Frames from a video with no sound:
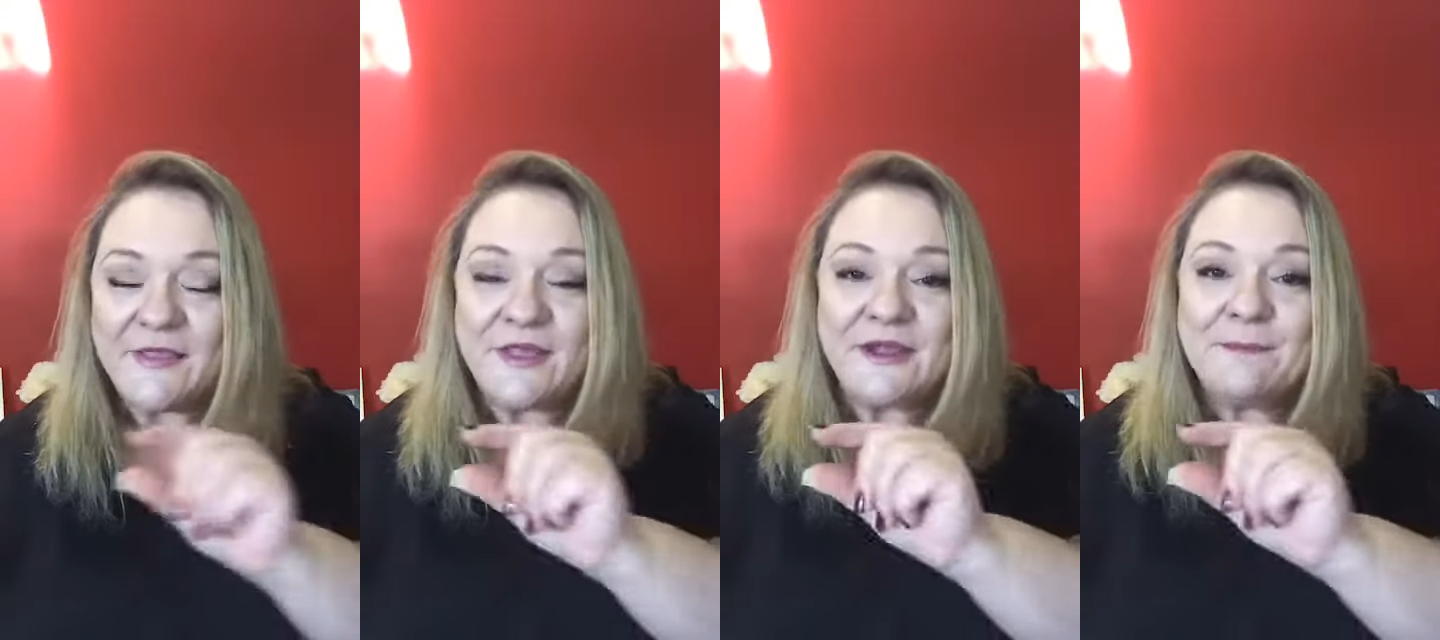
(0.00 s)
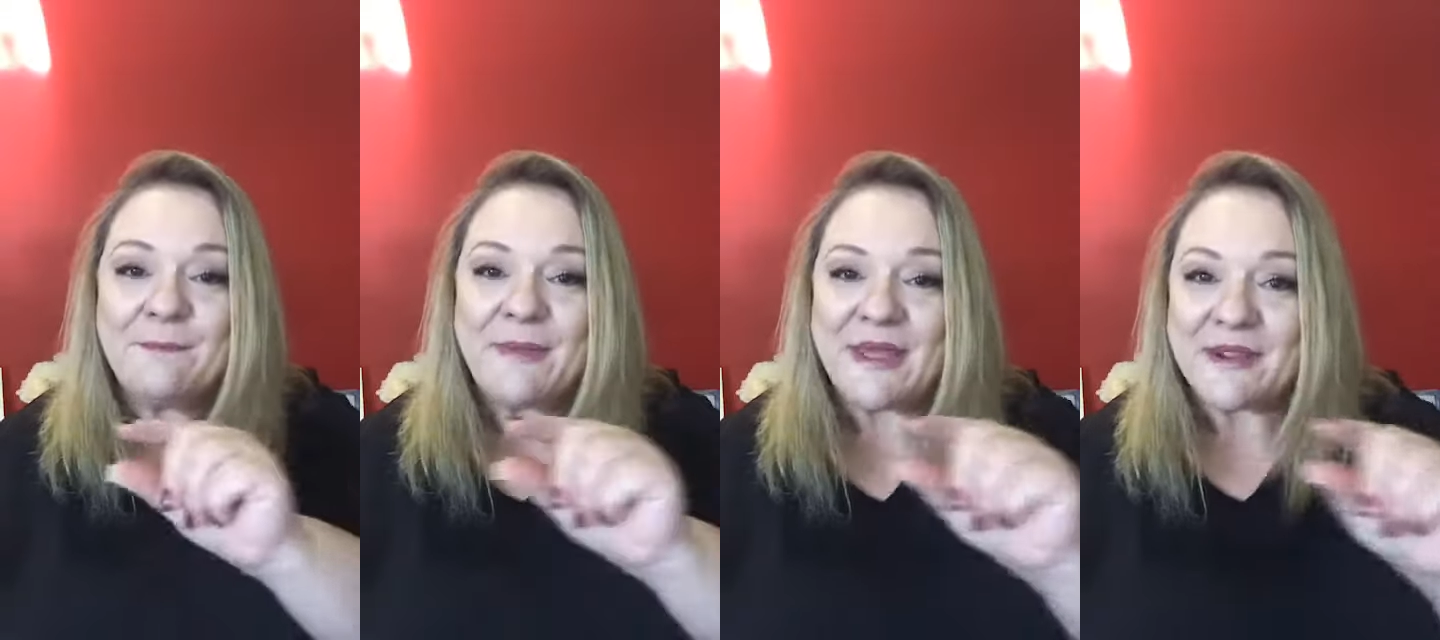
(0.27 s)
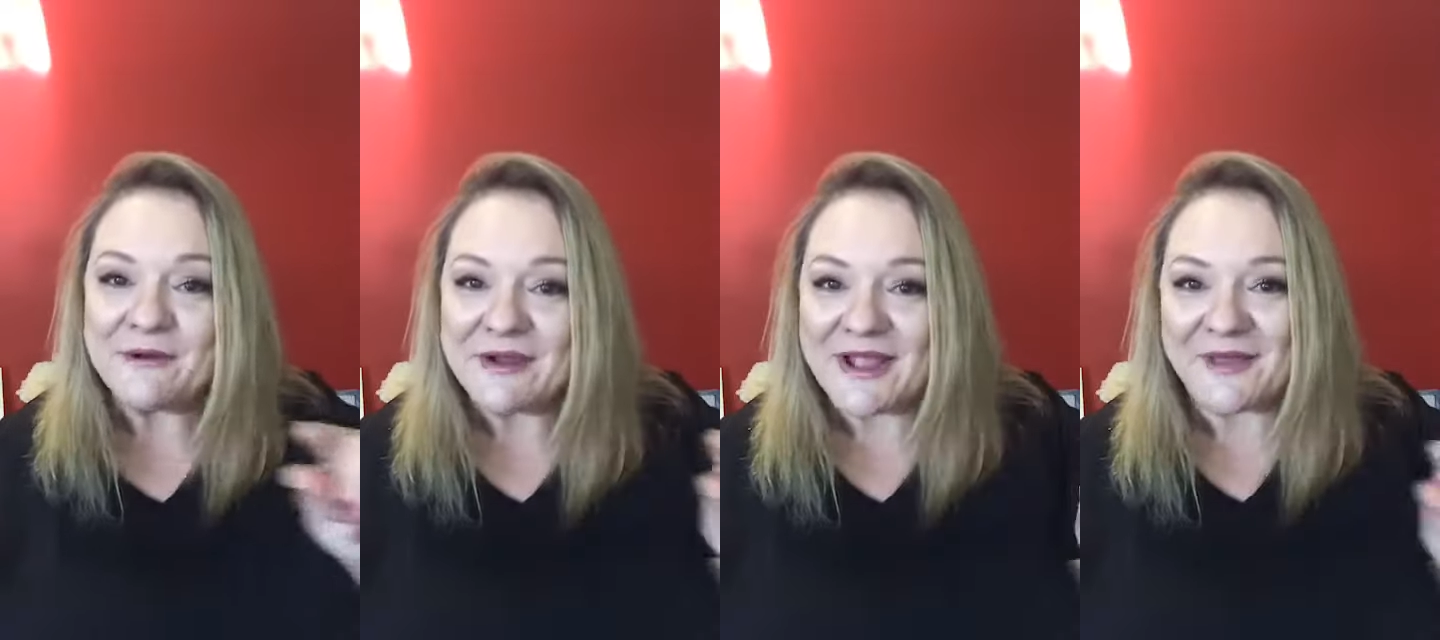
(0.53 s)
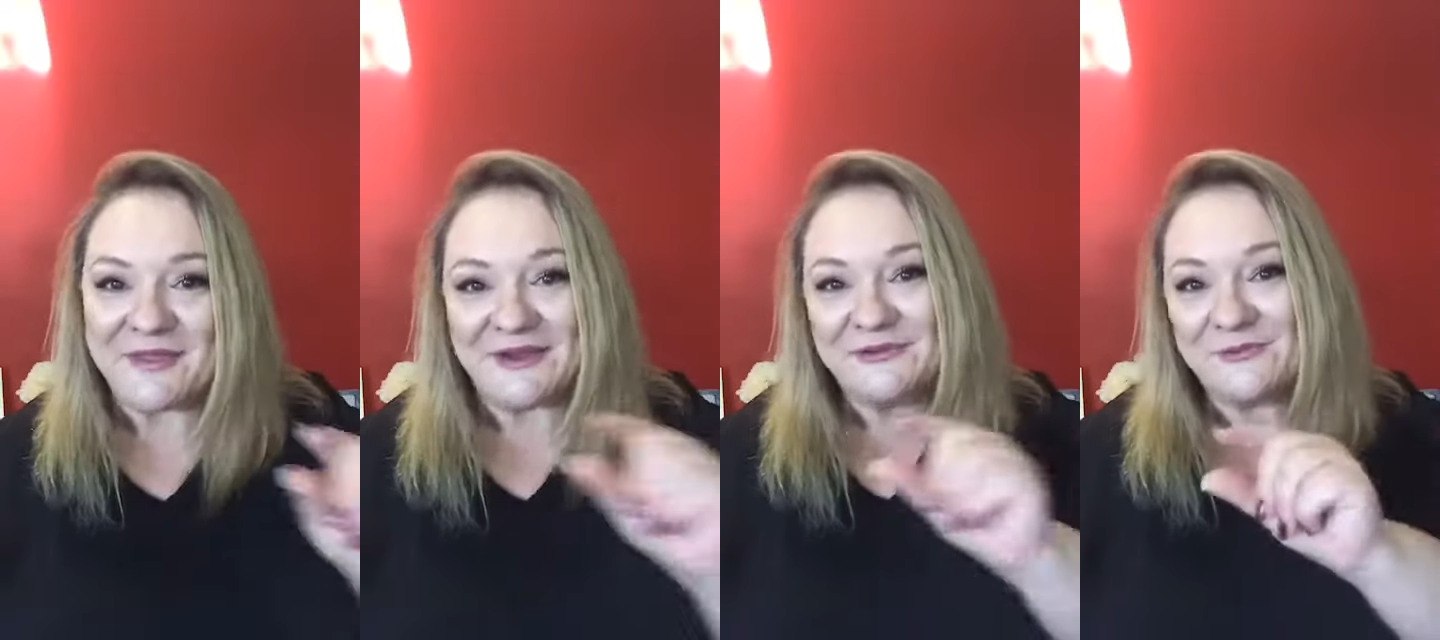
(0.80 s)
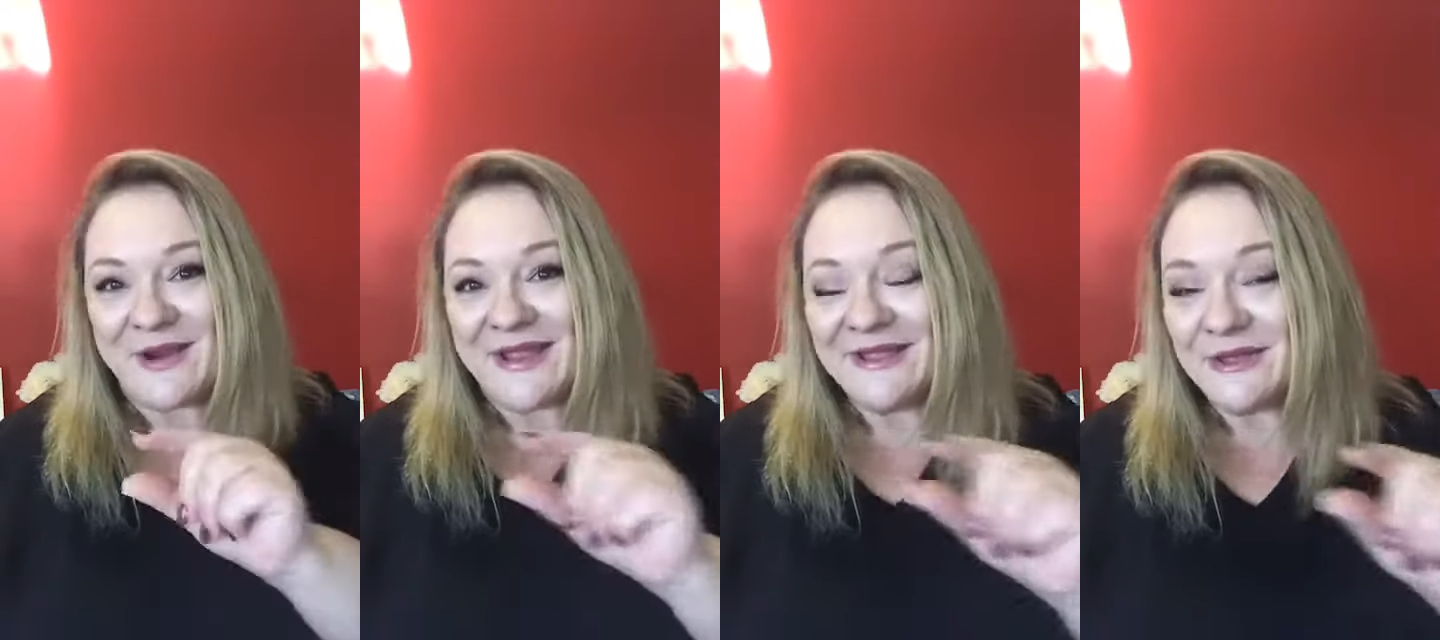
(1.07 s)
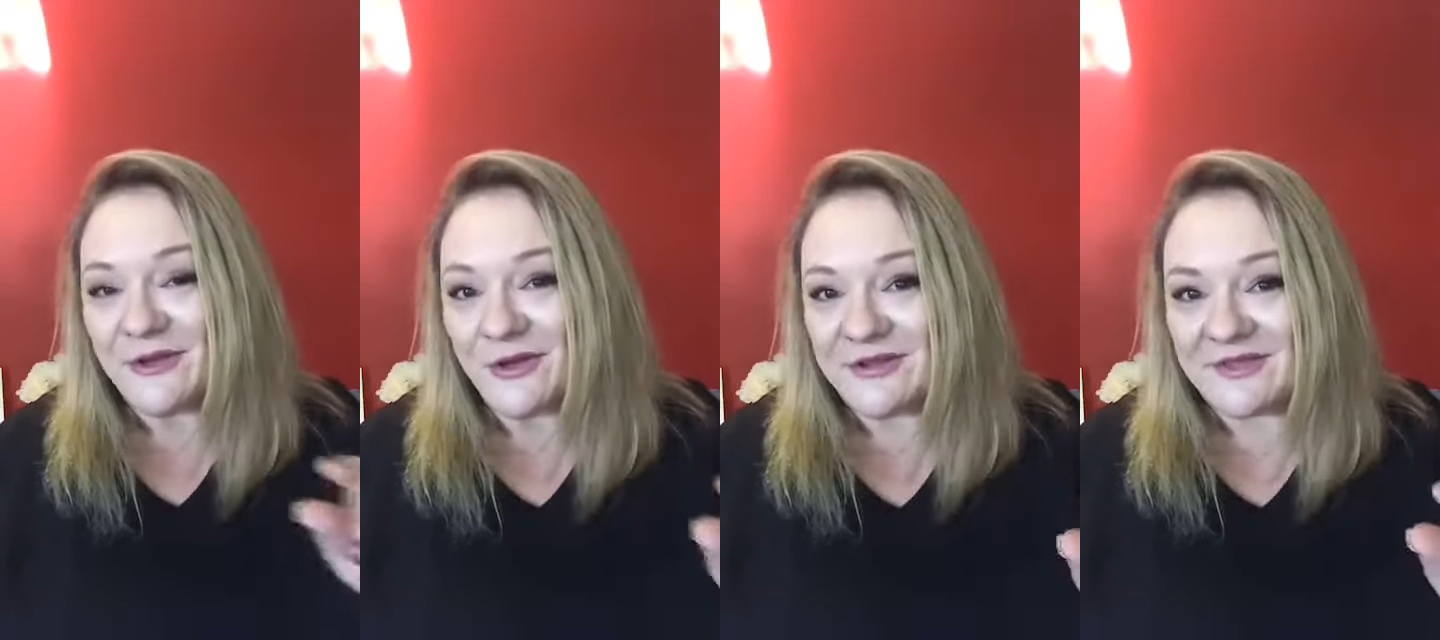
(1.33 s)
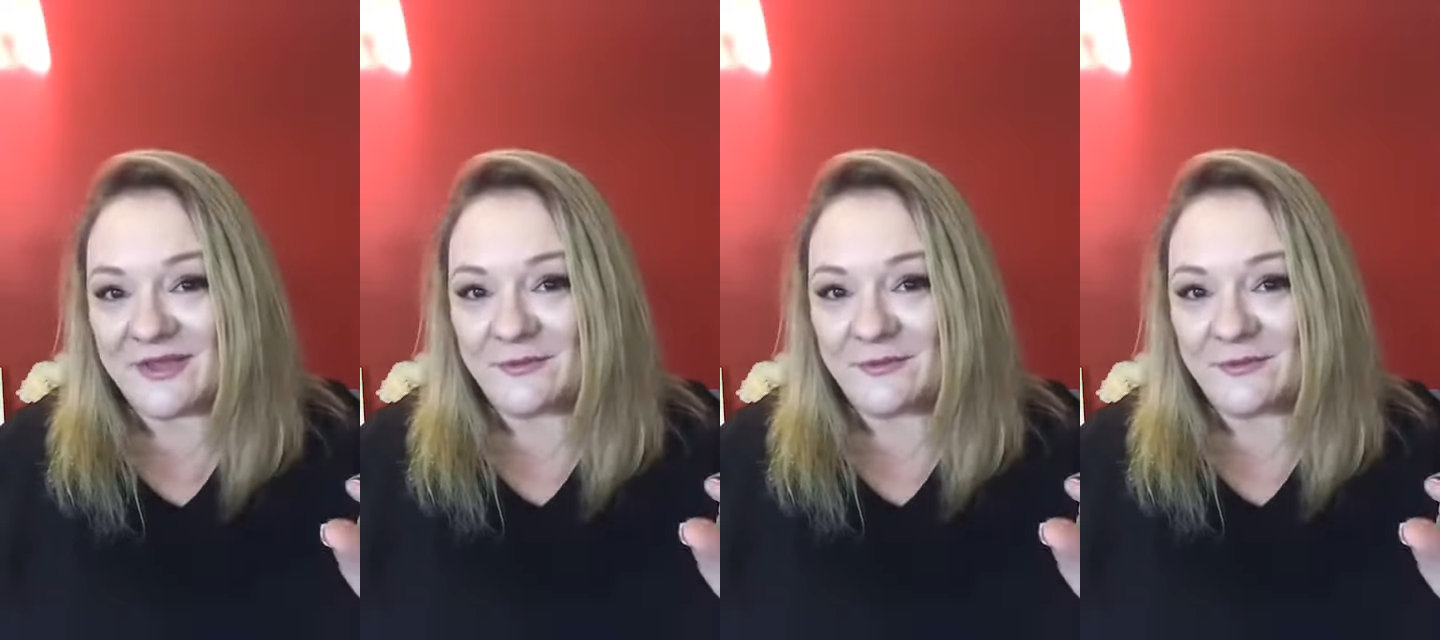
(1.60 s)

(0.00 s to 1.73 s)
that barrier, that raincoat